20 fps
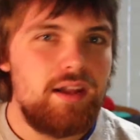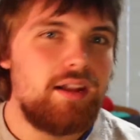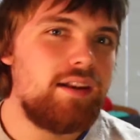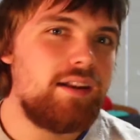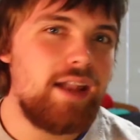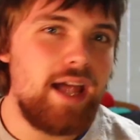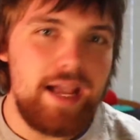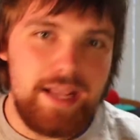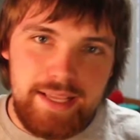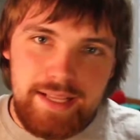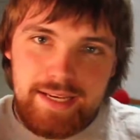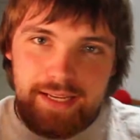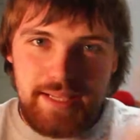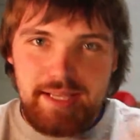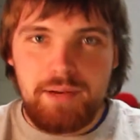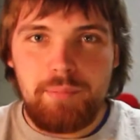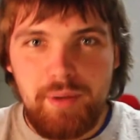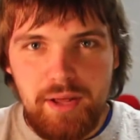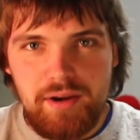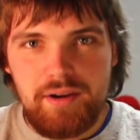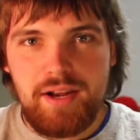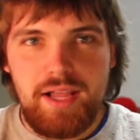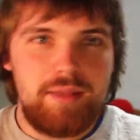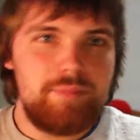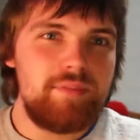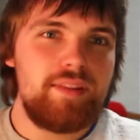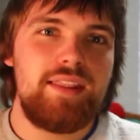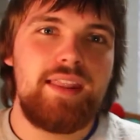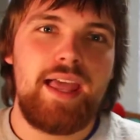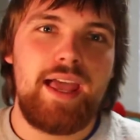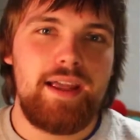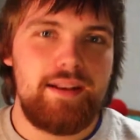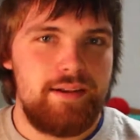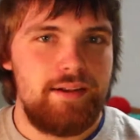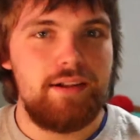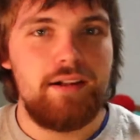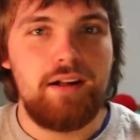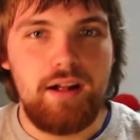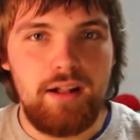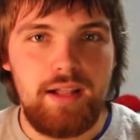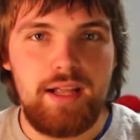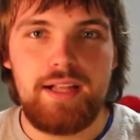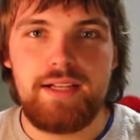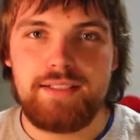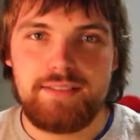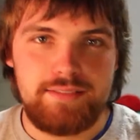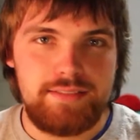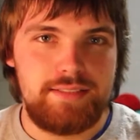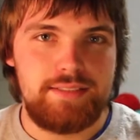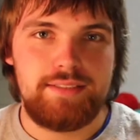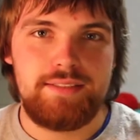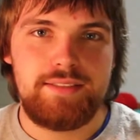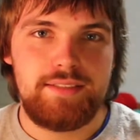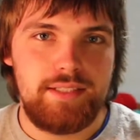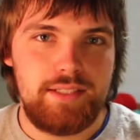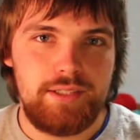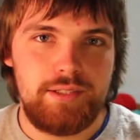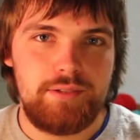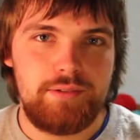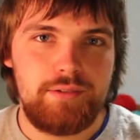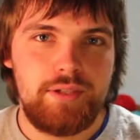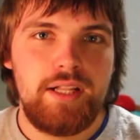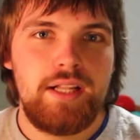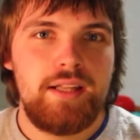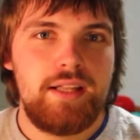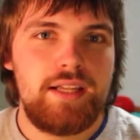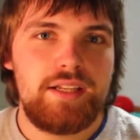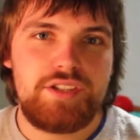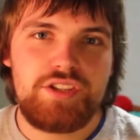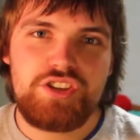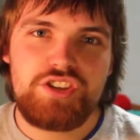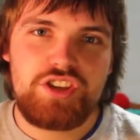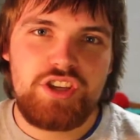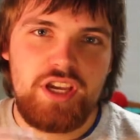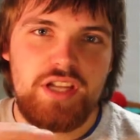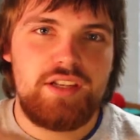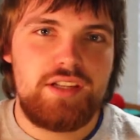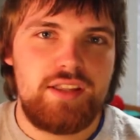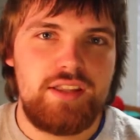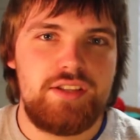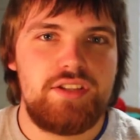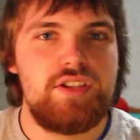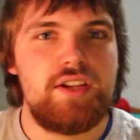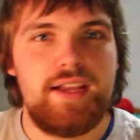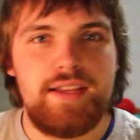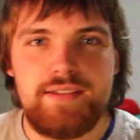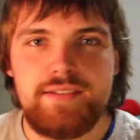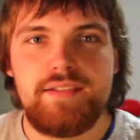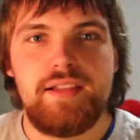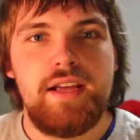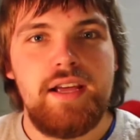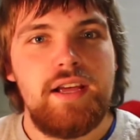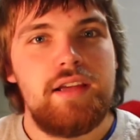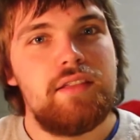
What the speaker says: Not gonna get a better name than that, in all honesty, so let's just cut to the chase.